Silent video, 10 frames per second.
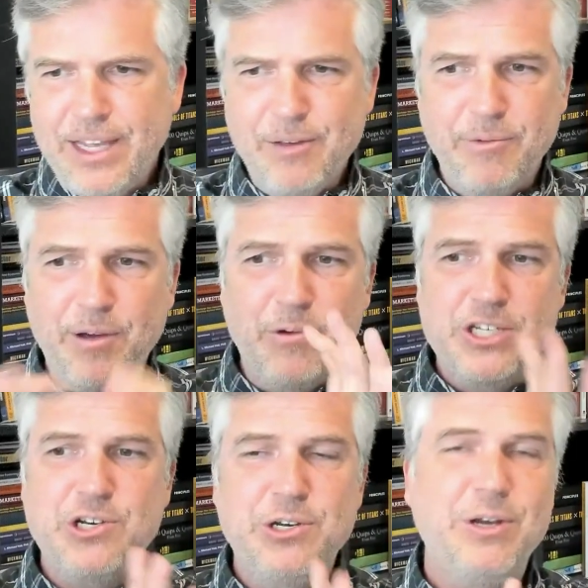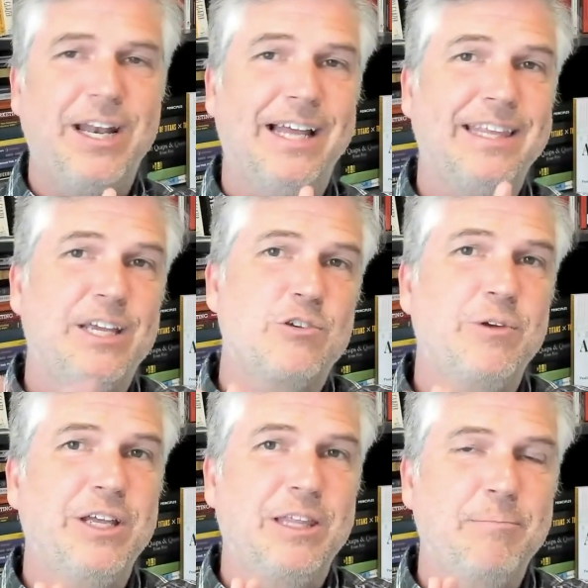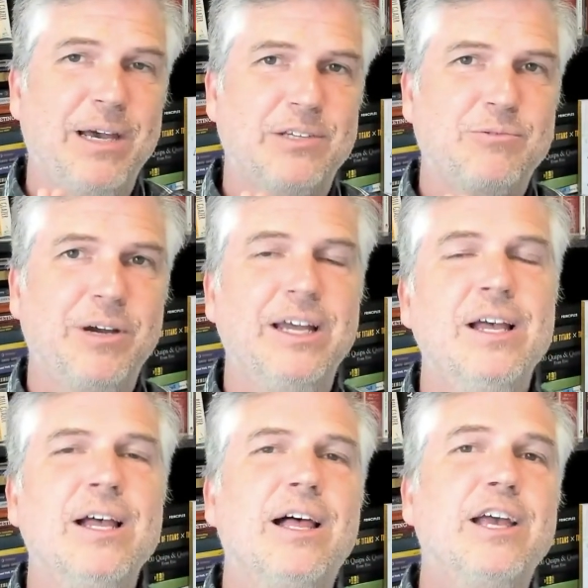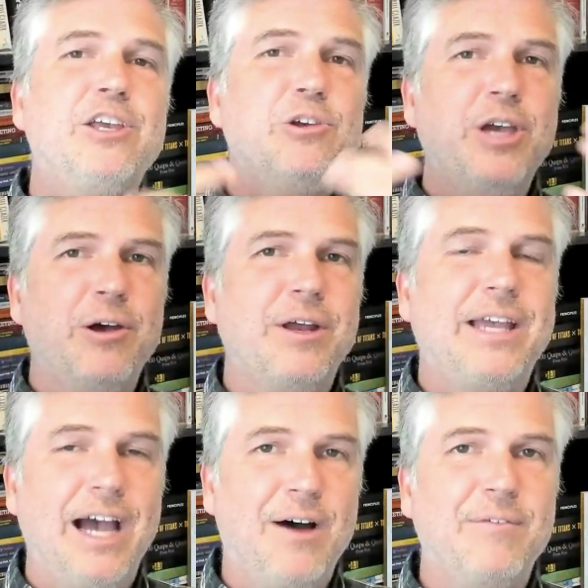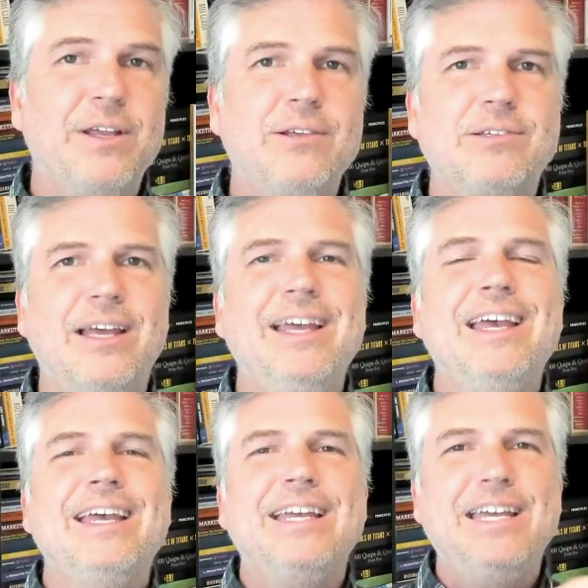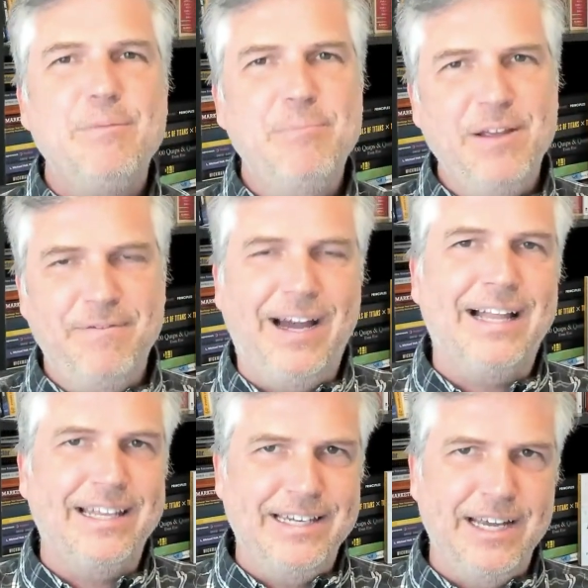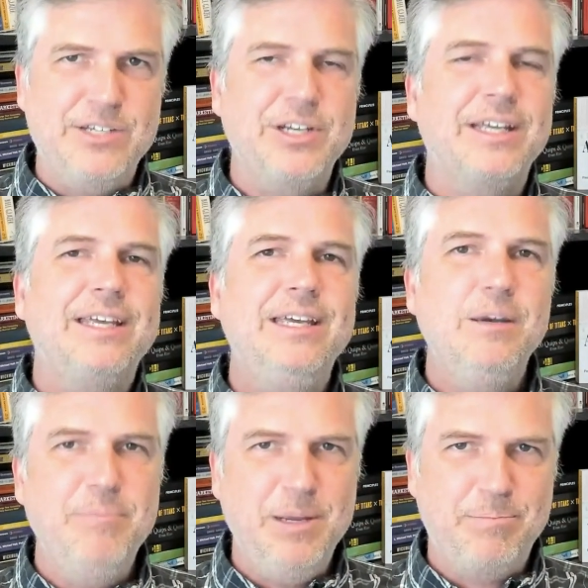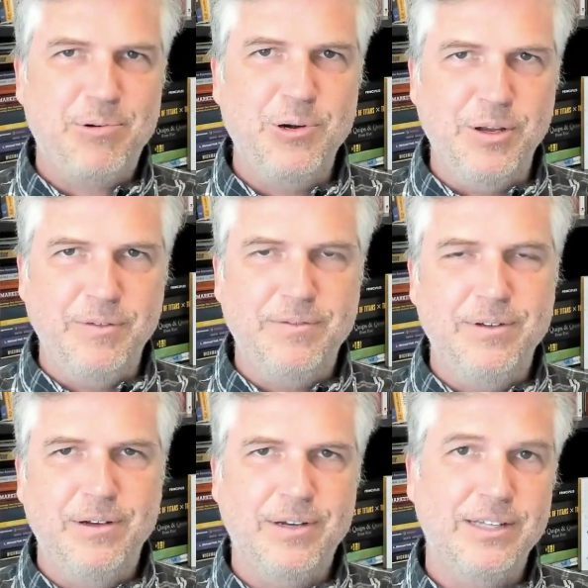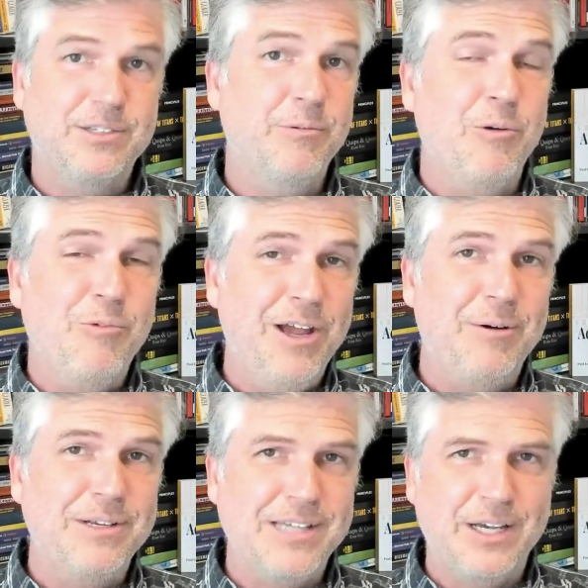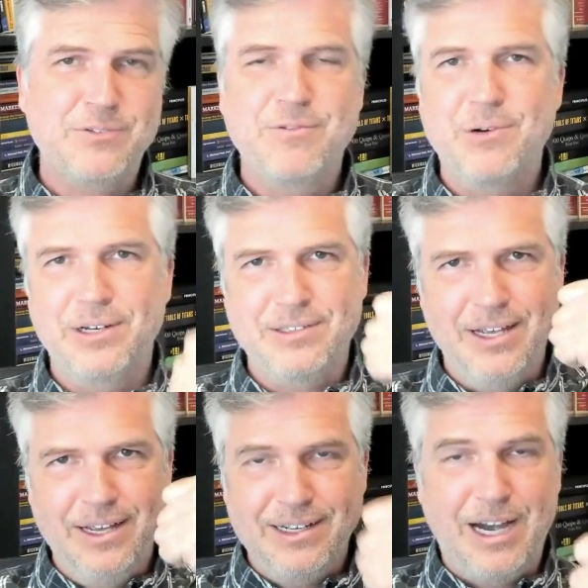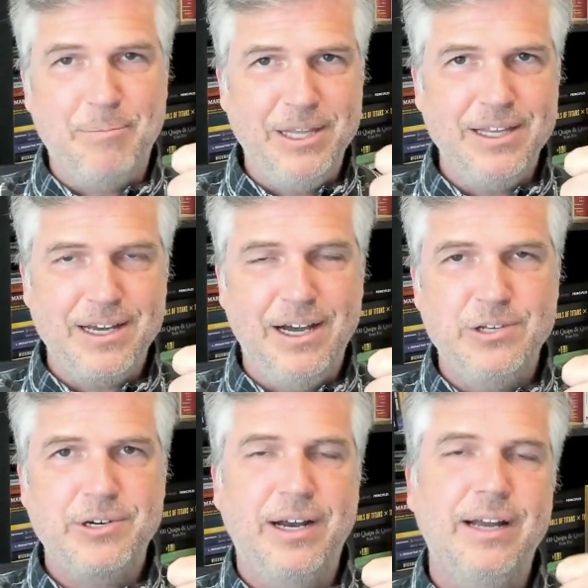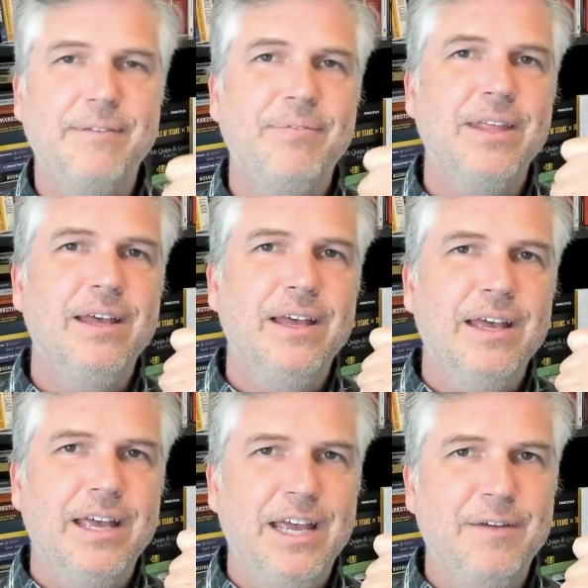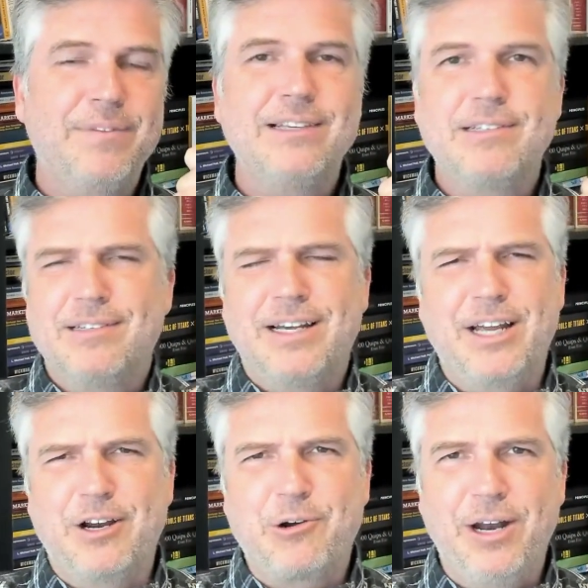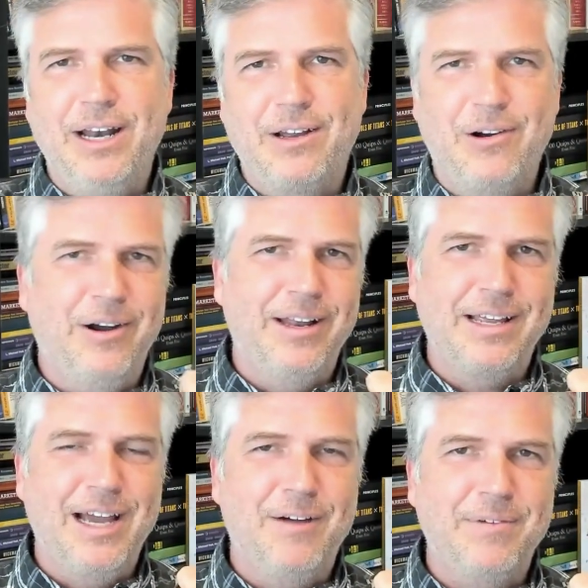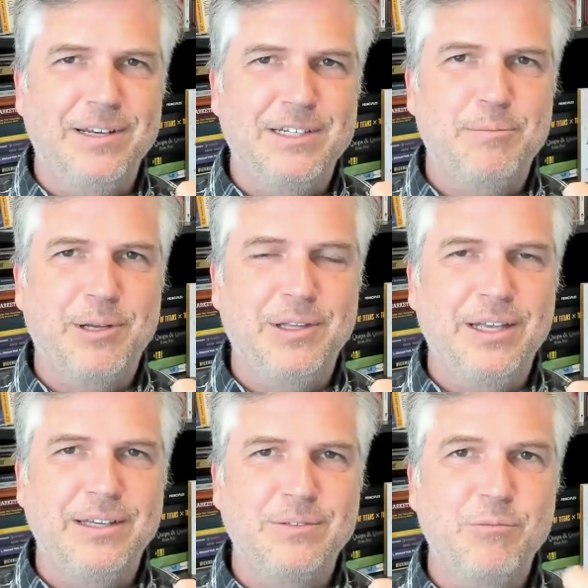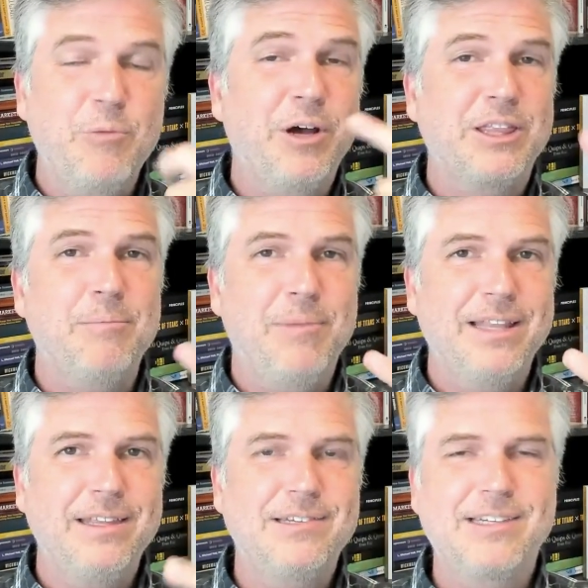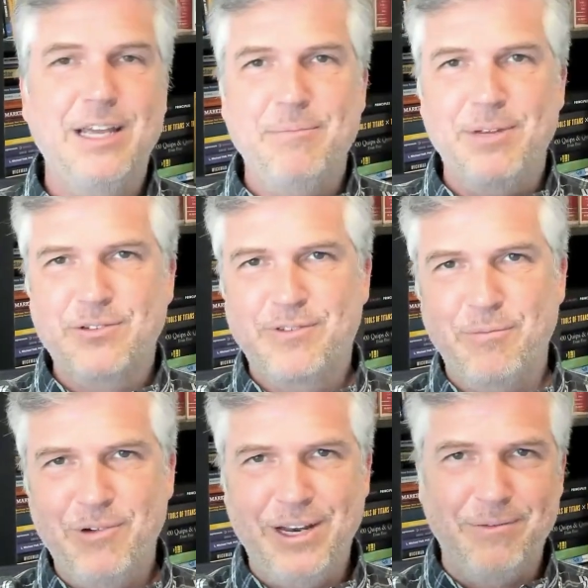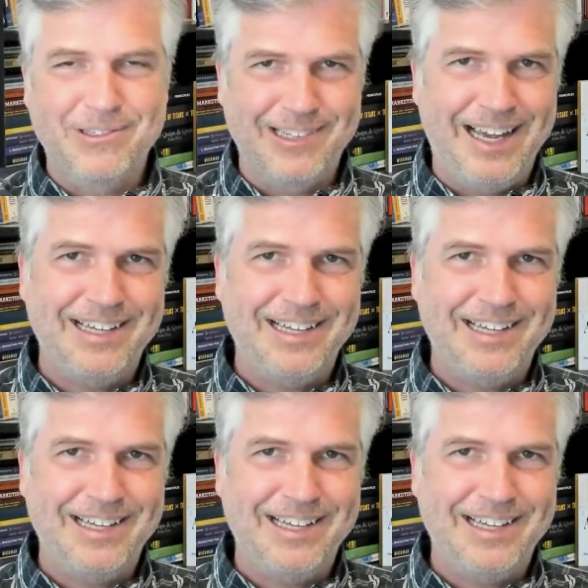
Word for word: and, and what you're doing, I think, is really the best way. Like you go to Calvary, you say, give me validation, give me proof. Okay. So what we always ask for is copy of the contract. If this is like a credit card and Calvary typically is, we want the monthly statements from when it was